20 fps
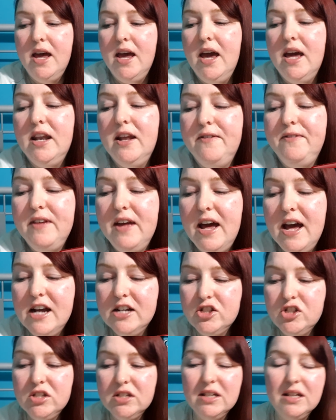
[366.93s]
And if you
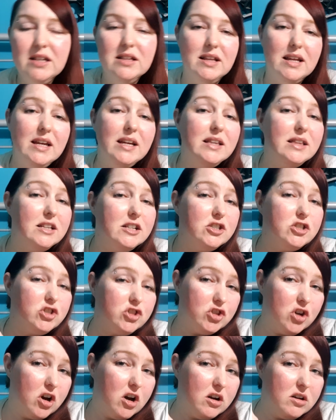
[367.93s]
actually like these
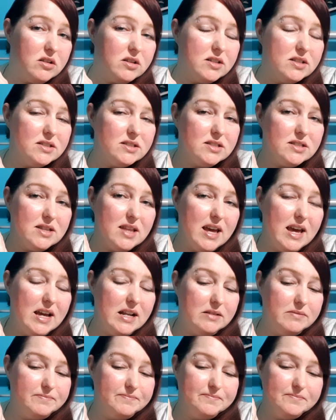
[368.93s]
chocolates,
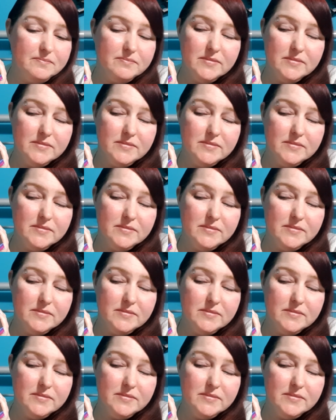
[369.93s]
then